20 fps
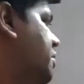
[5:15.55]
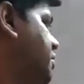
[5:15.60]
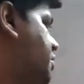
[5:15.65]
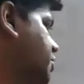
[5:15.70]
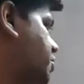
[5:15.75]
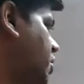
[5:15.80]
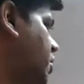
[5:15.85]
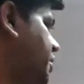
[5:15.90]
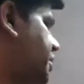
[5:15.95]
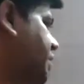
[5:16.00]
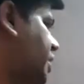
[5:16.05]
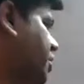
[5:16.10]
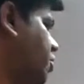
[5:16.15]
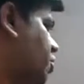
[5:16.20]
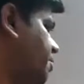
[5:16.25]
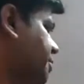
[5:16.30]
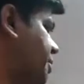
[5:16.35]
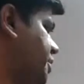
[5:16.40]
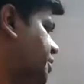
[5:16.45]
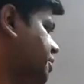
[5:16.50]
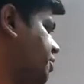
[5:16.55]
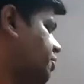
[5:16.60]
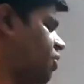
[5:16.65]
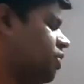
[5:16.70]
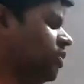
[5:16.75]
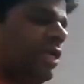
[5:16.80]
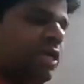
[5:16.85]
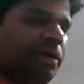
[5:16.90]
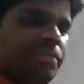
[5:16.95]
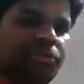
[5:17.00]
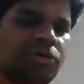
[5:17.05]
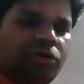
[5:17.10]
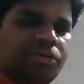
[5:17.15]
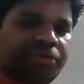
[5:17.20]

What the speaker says: It's called del operator or nabla